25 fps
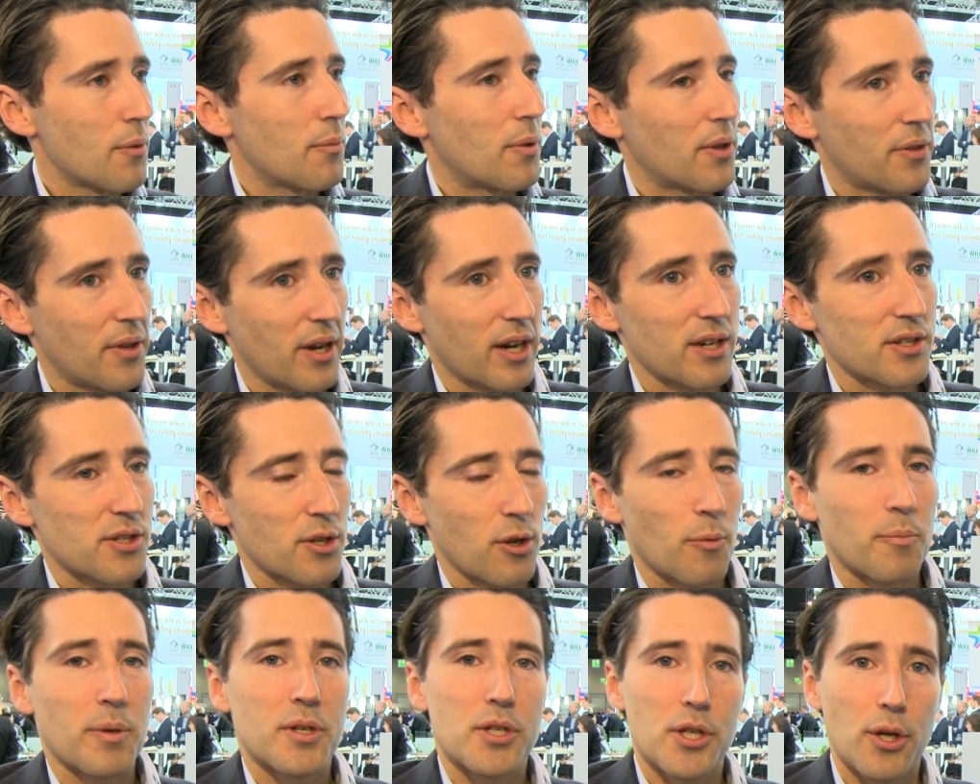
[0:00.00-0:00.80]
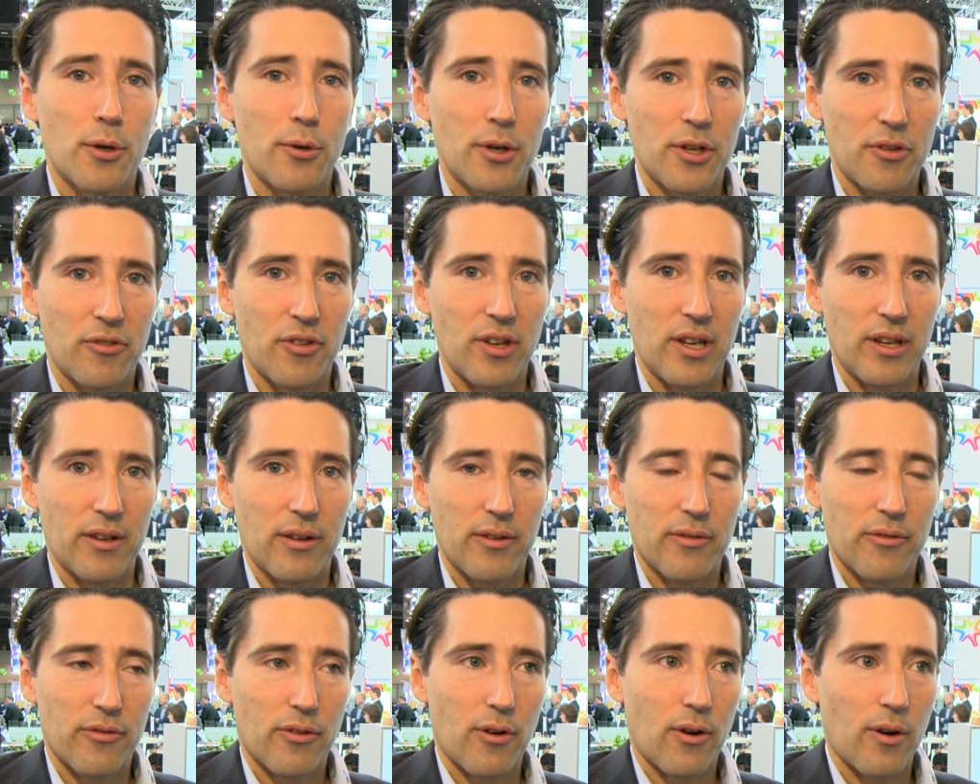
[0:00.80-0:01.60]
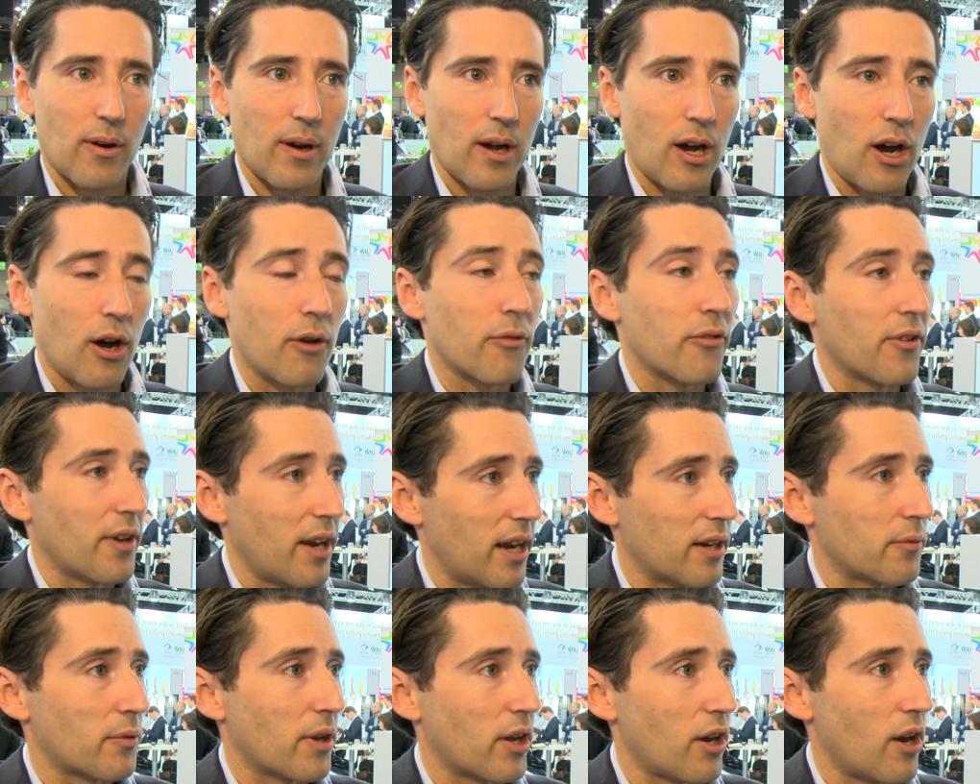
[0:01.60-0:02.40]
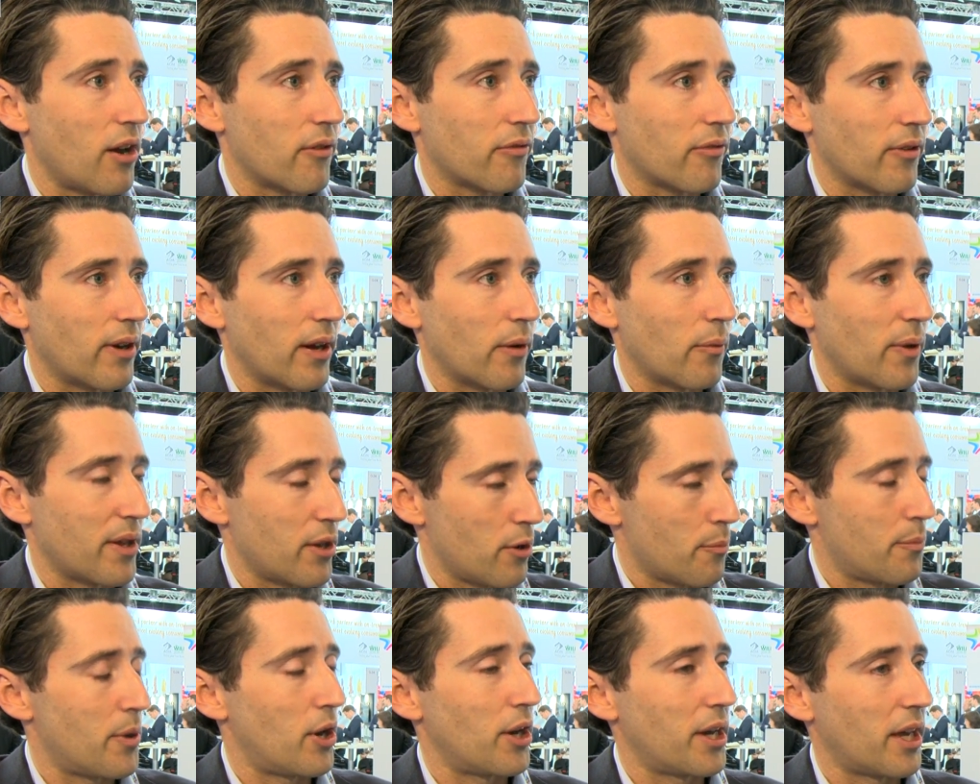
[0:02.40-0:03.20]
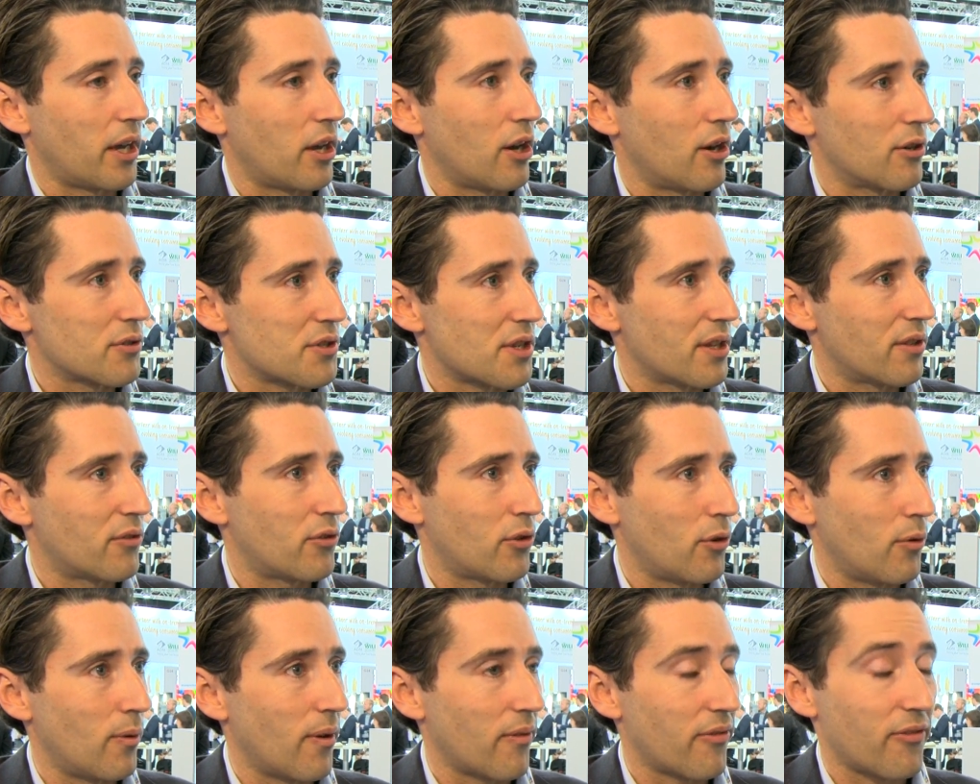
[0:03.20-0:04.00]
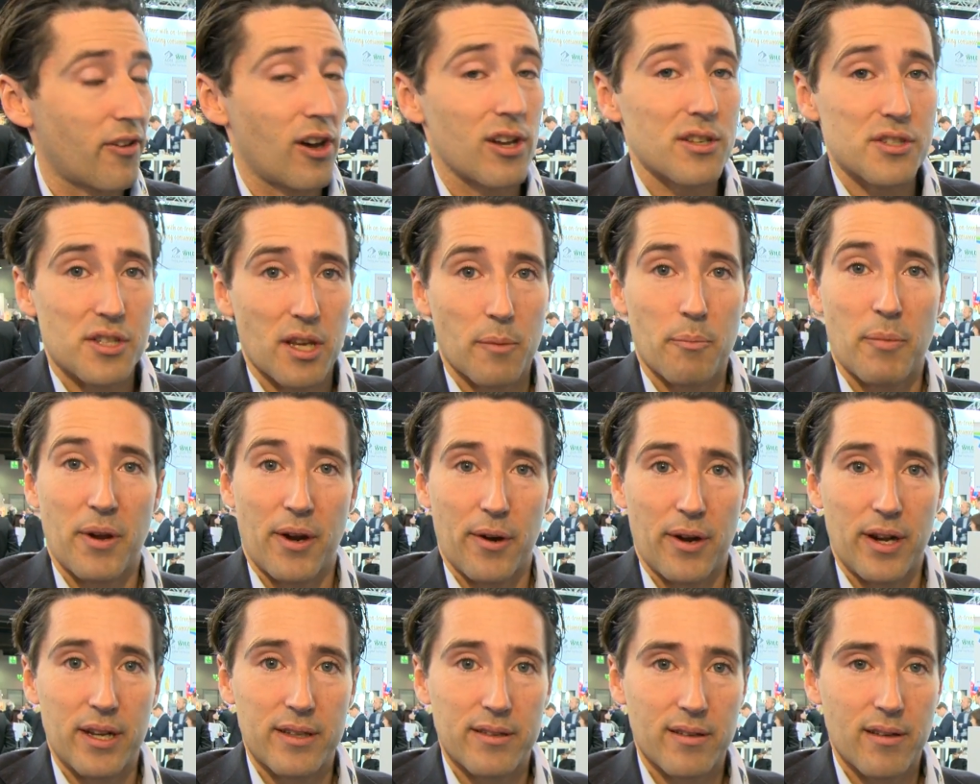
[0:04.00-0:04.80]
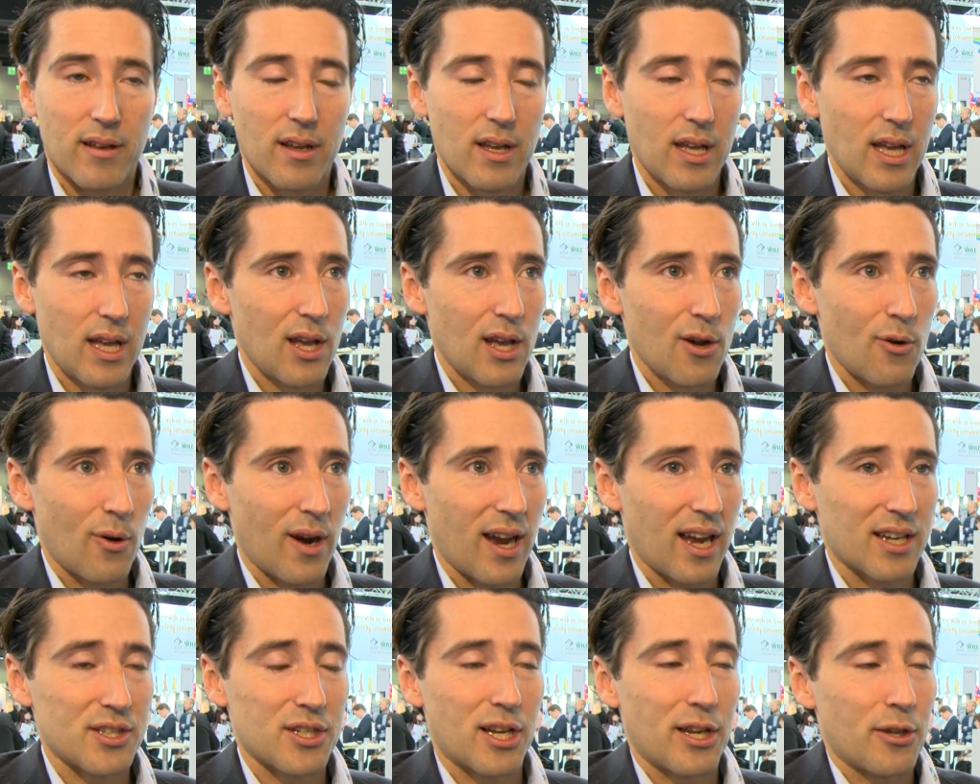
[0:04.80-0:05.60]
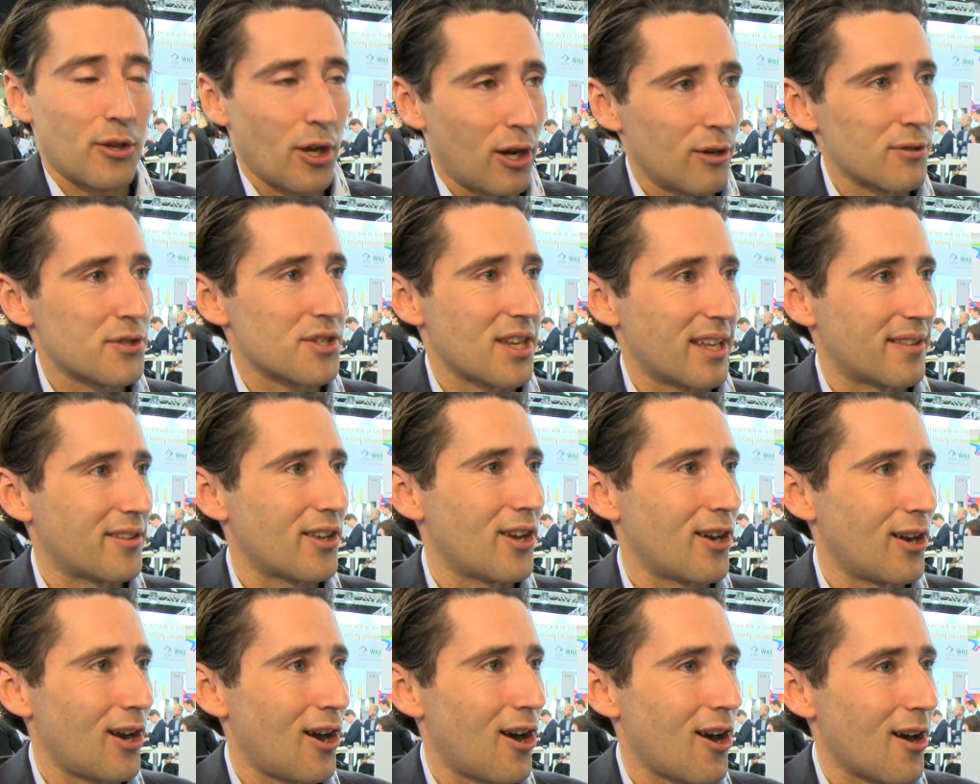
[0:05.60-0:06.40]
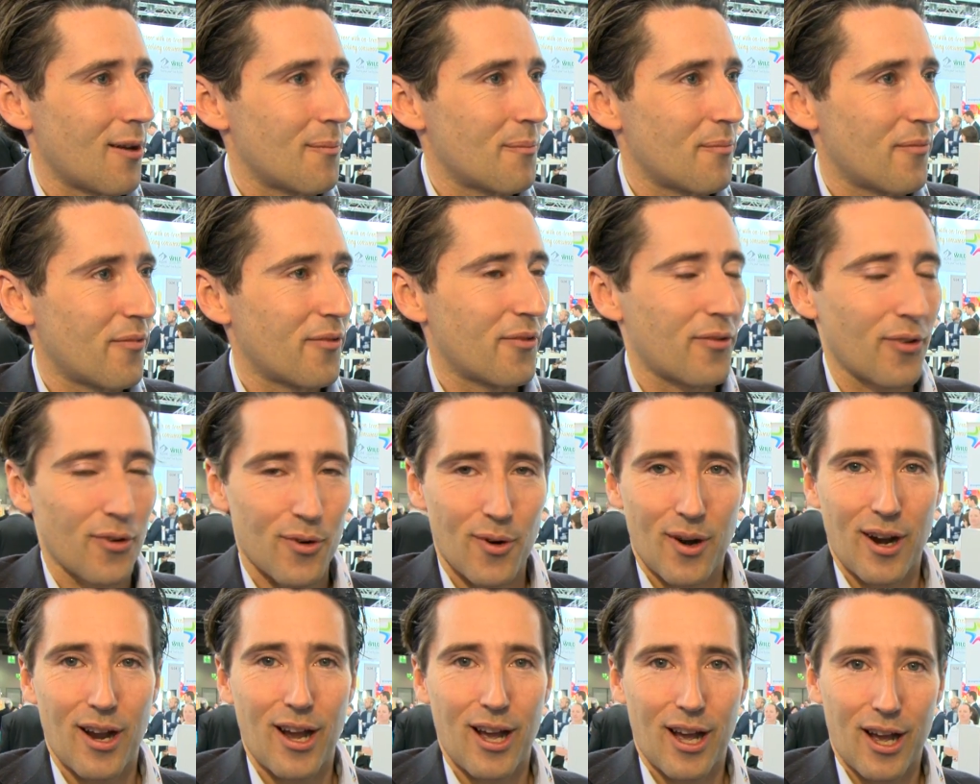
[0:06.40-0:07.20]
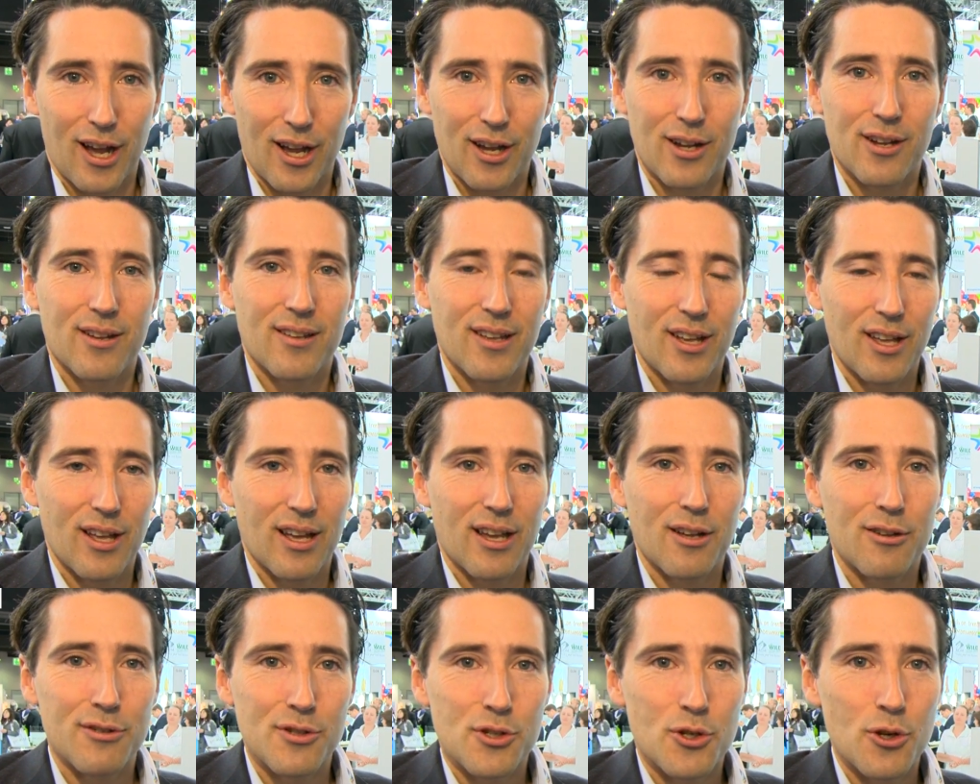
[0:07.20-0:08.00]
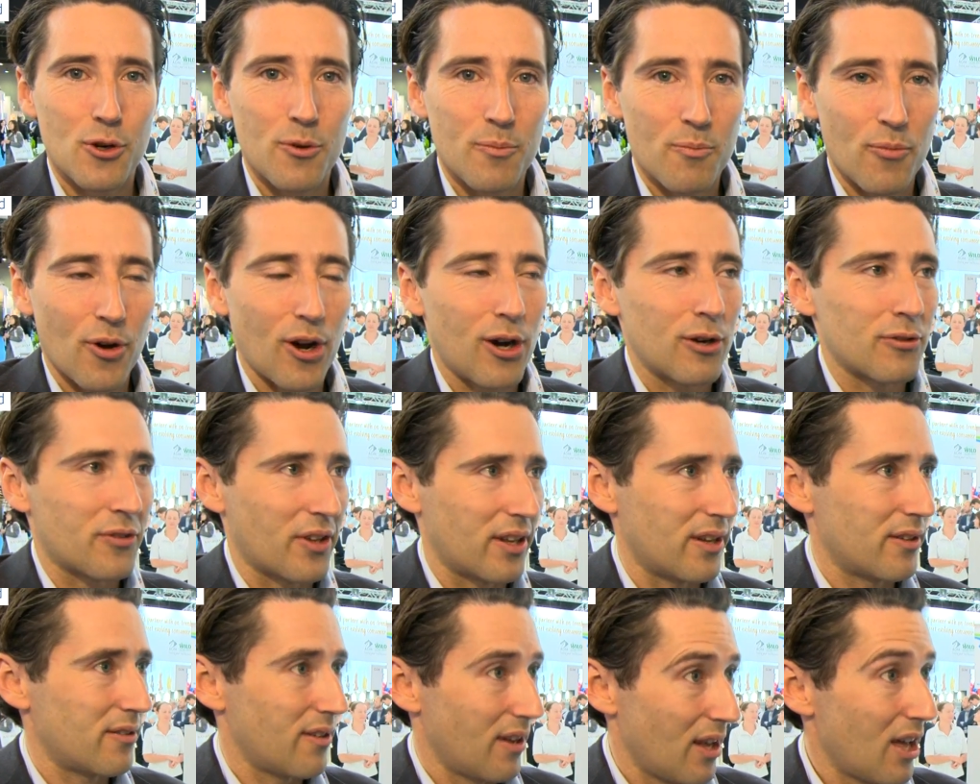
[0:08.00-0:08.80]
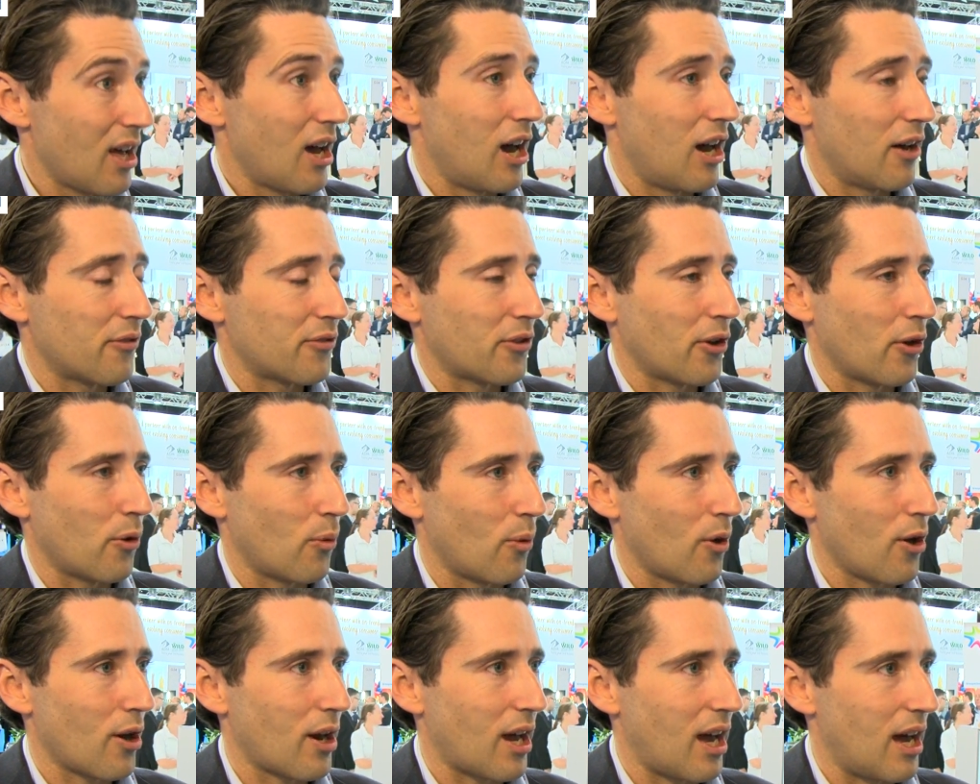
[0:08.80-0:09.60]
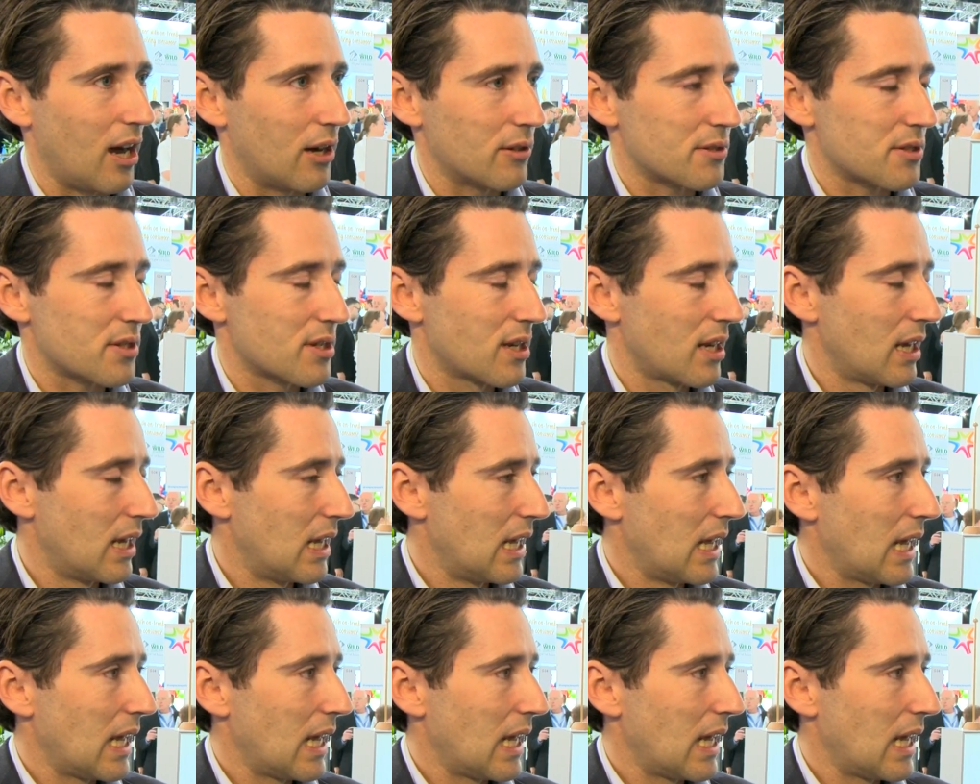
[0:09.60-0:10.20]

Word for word: But there is an opportunity for overnight recovery when your body goes into a fasting period We actually don't set the alarm for and consume protein after your workouts.